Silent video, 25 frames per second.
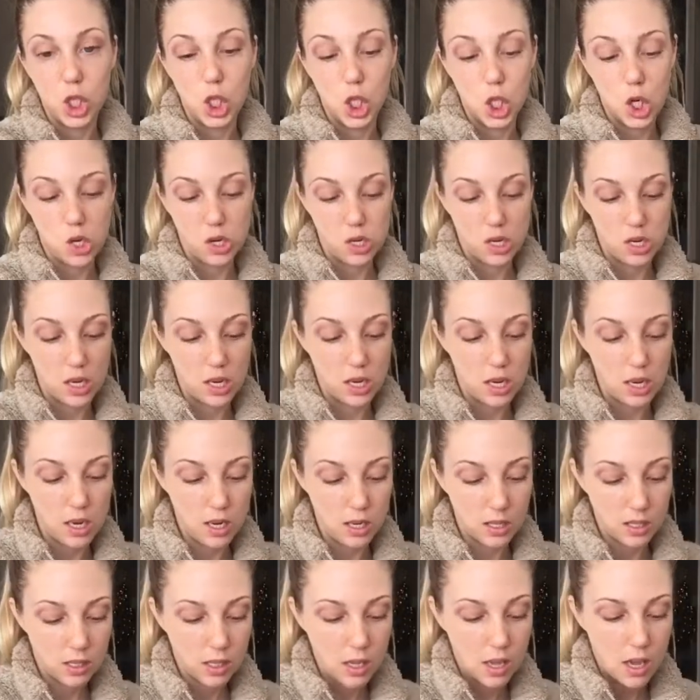junk in
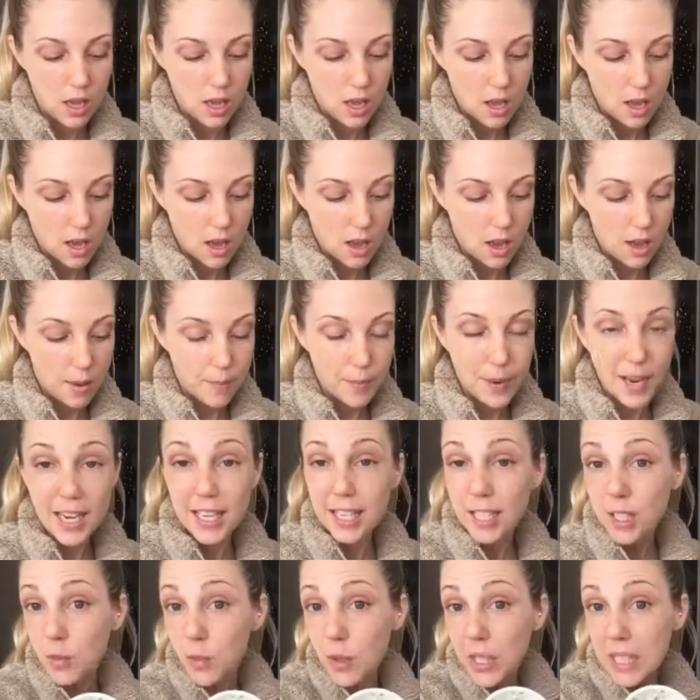it. And
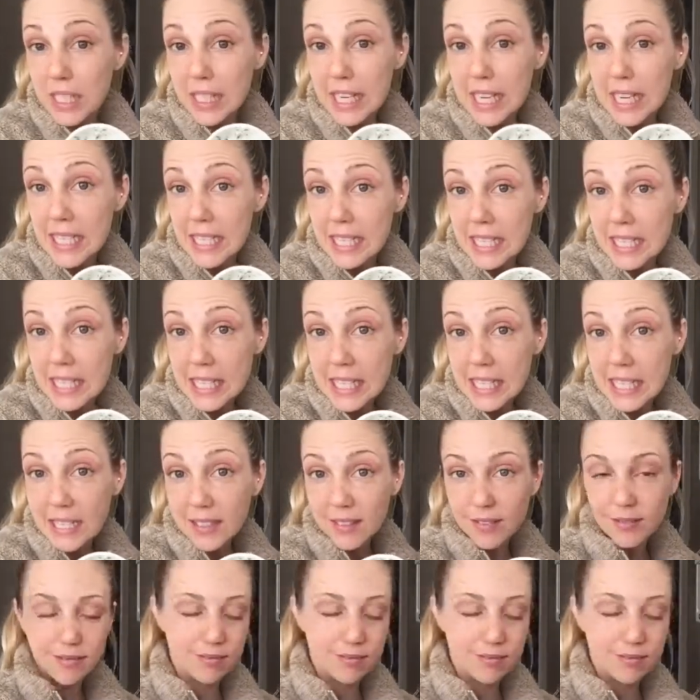it's really tasty.